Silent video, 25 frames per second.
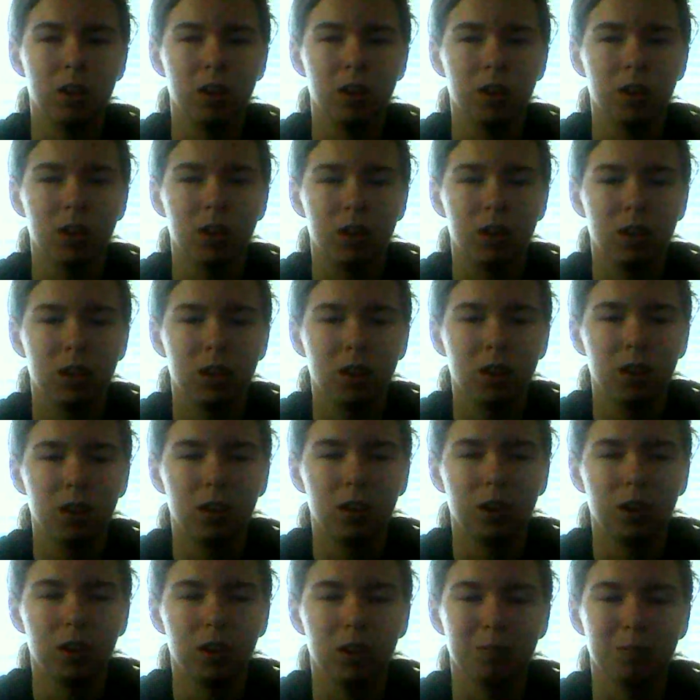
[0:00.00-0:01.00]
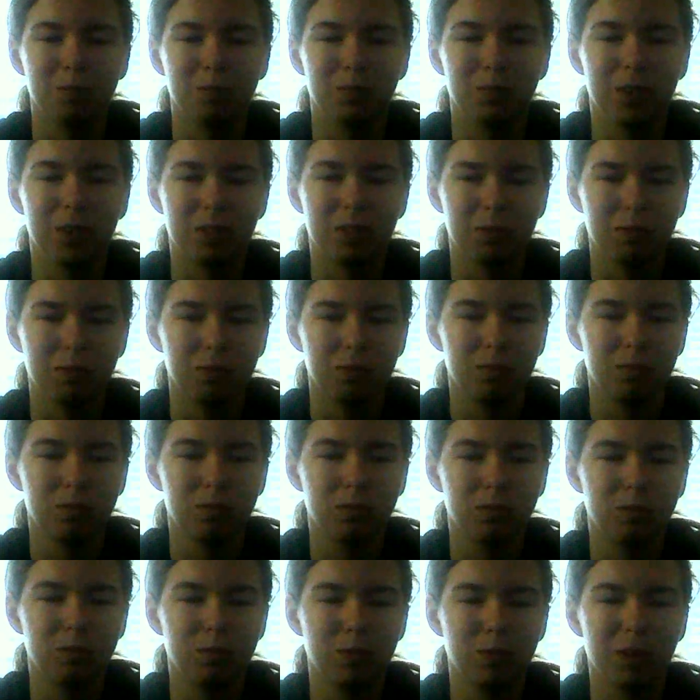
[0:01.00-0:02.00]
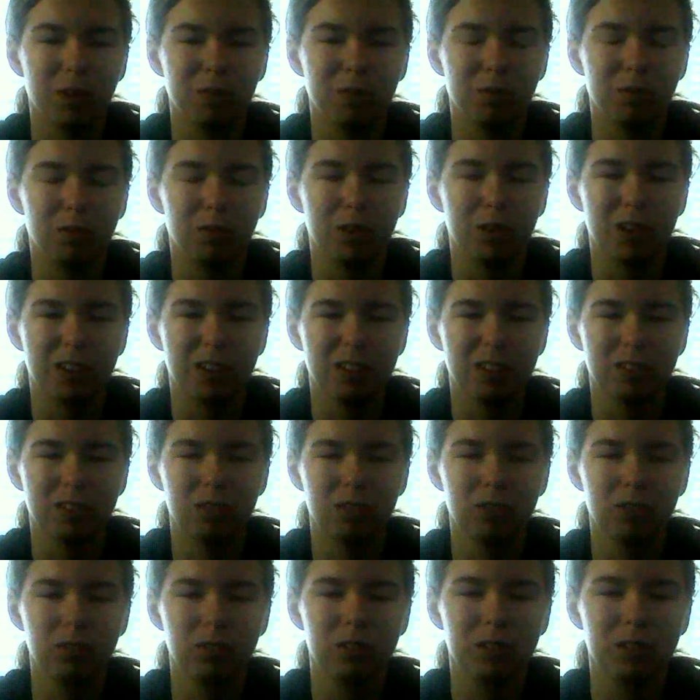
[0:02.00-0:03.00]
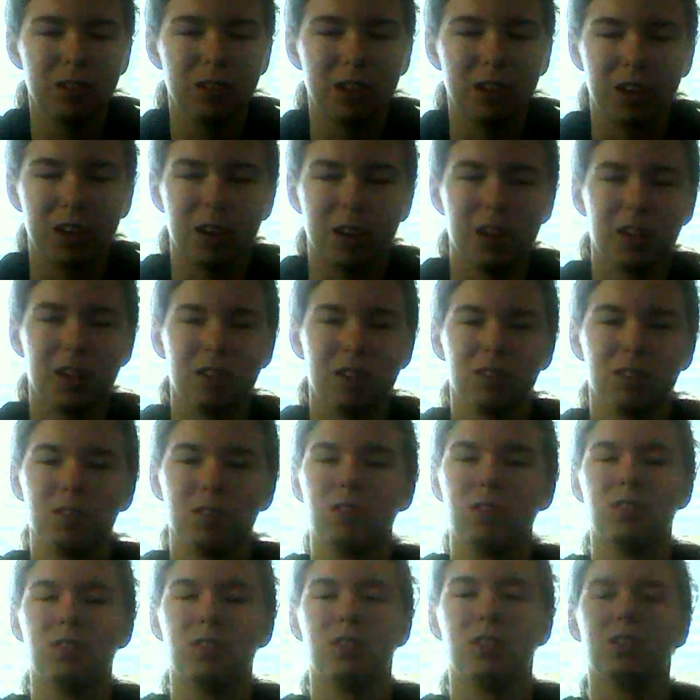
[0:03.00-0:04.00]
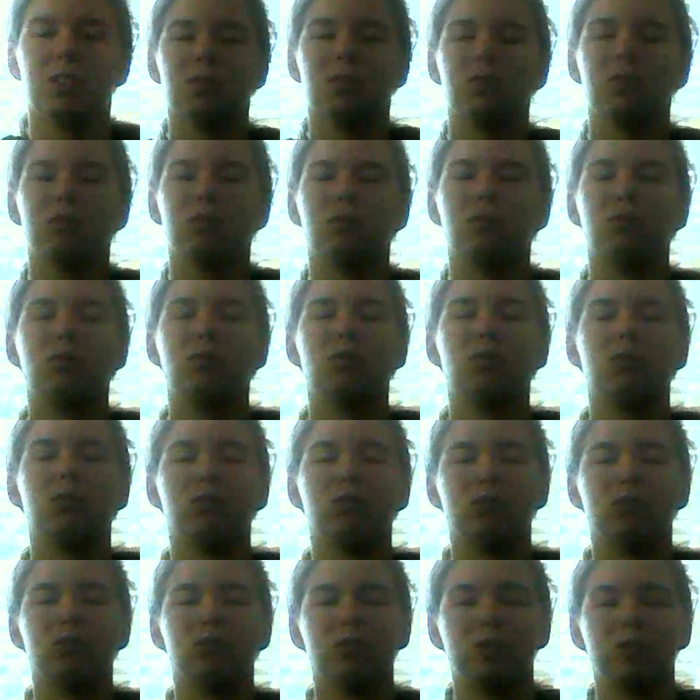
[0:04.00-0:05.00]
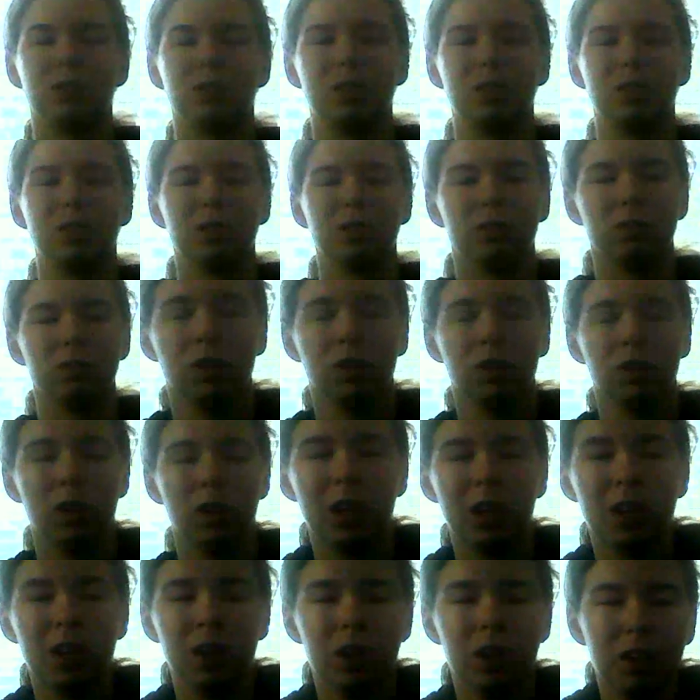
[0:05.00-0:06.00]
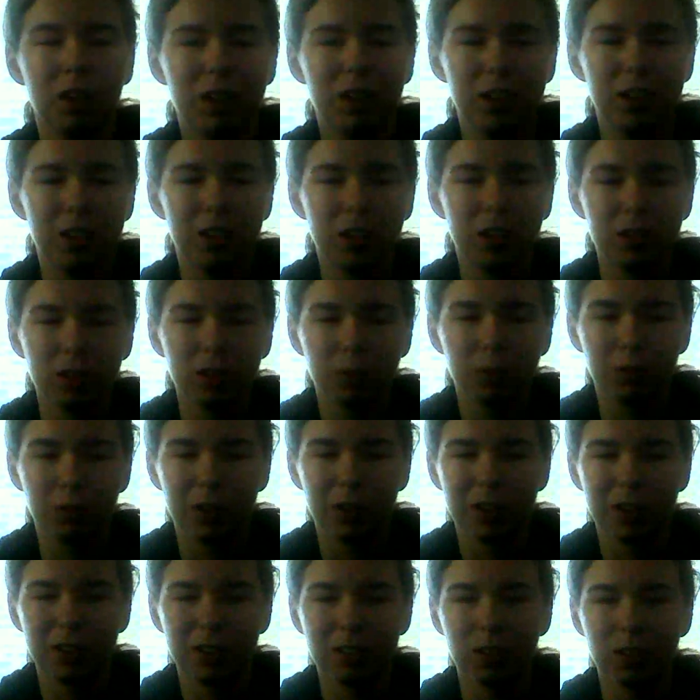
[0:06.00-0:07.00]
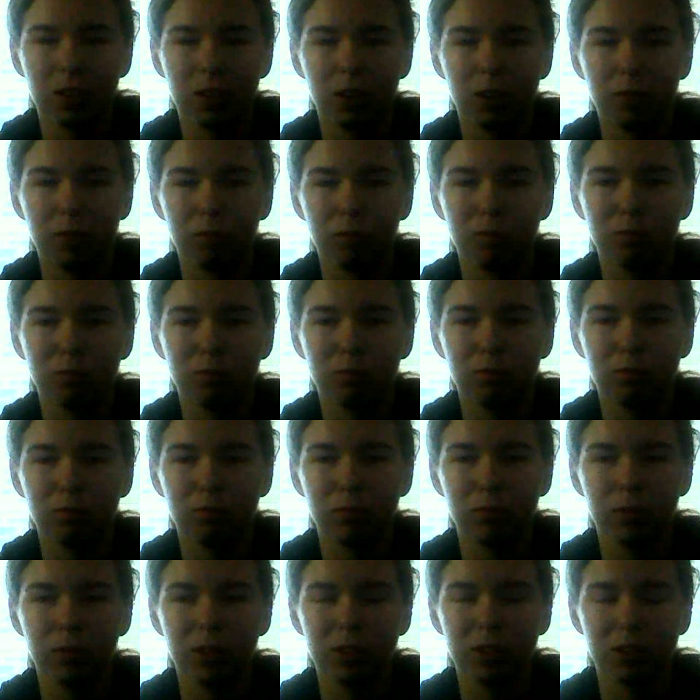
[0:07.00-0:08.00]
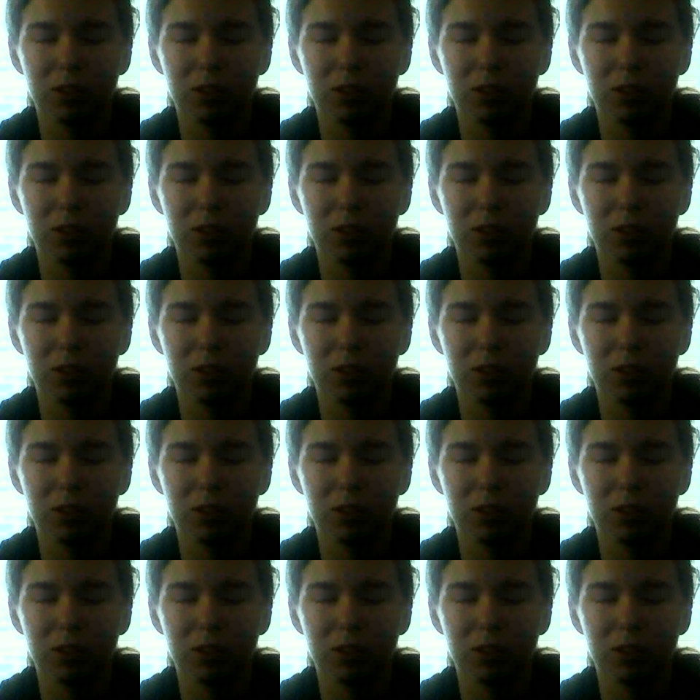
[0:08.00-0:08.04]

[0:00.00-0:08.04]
um, my, my friend had seizures too, so. Anyways, um, let's see.